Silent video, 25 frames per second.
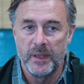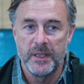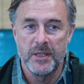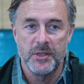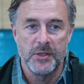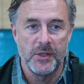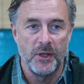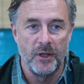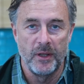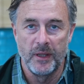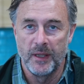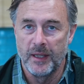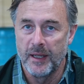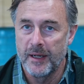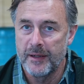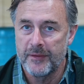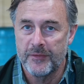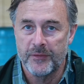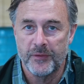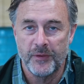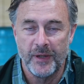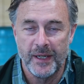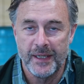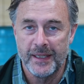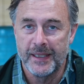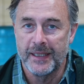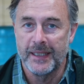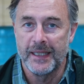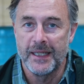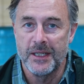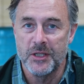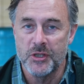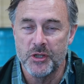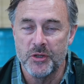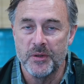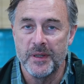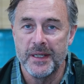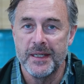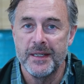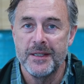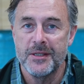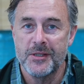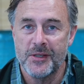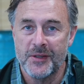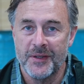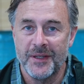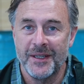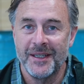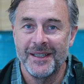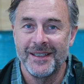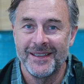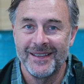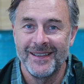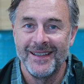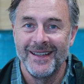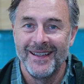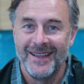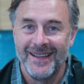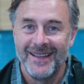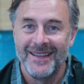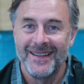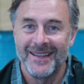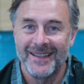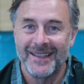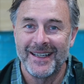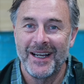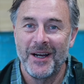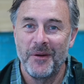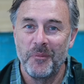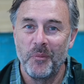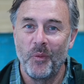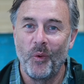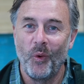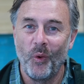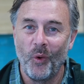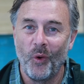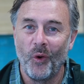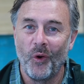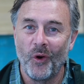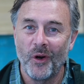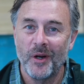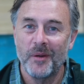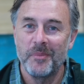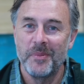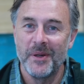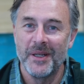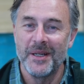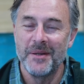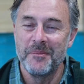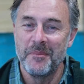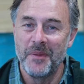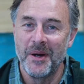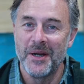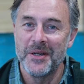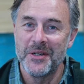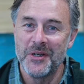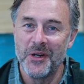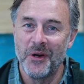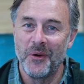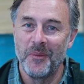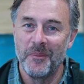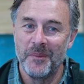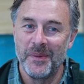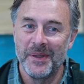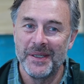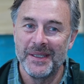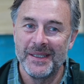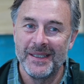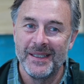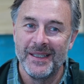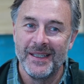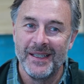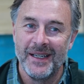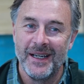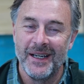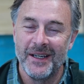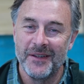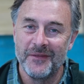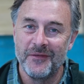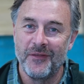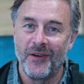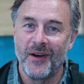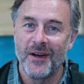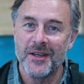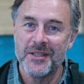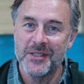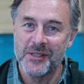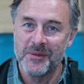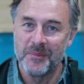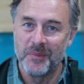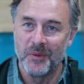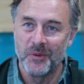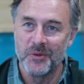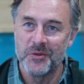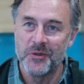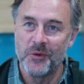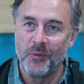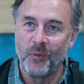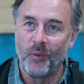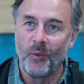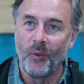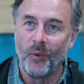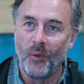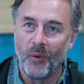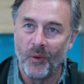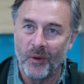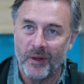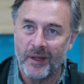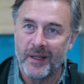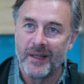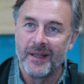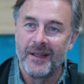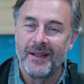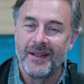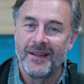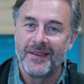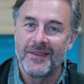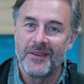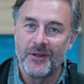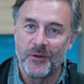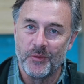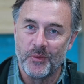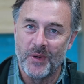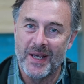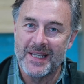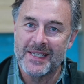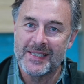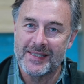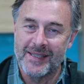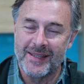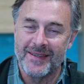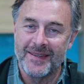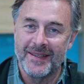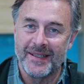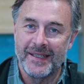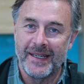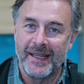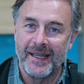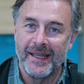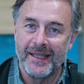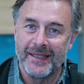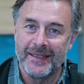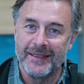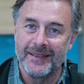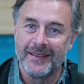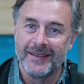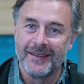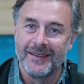It's not a life-threatening injury, so they can walk, but it might not be advisable to walk the rest of the day.